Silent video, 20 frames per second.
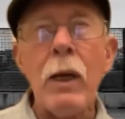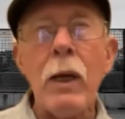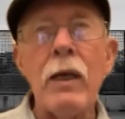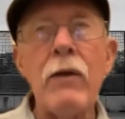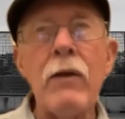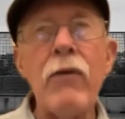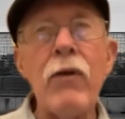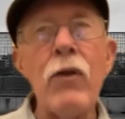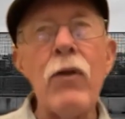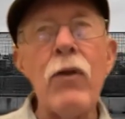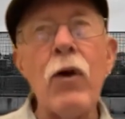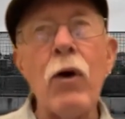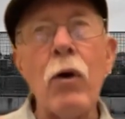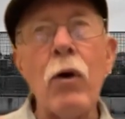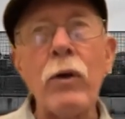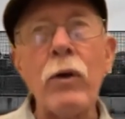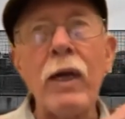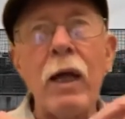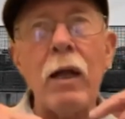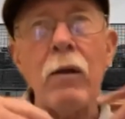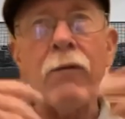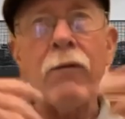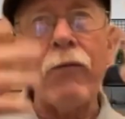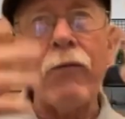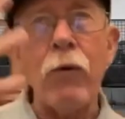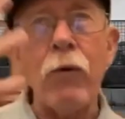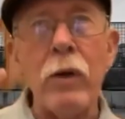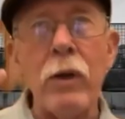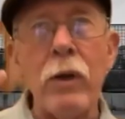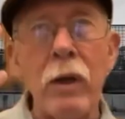even though
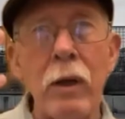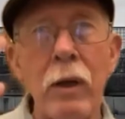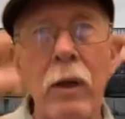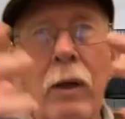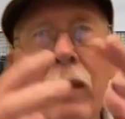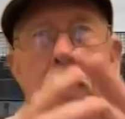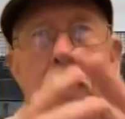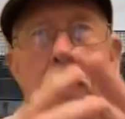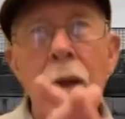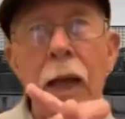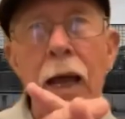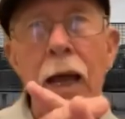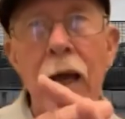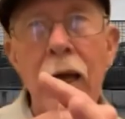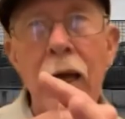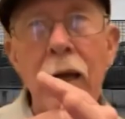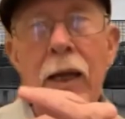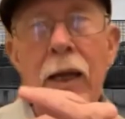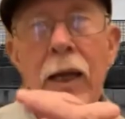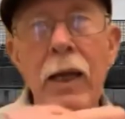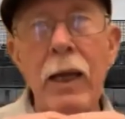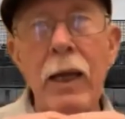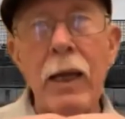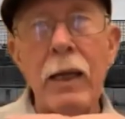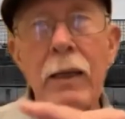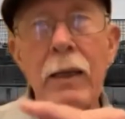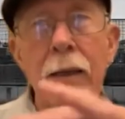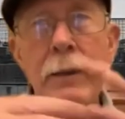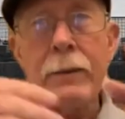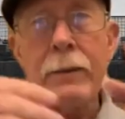California had
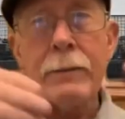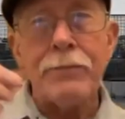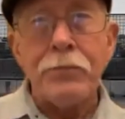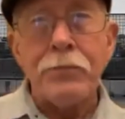a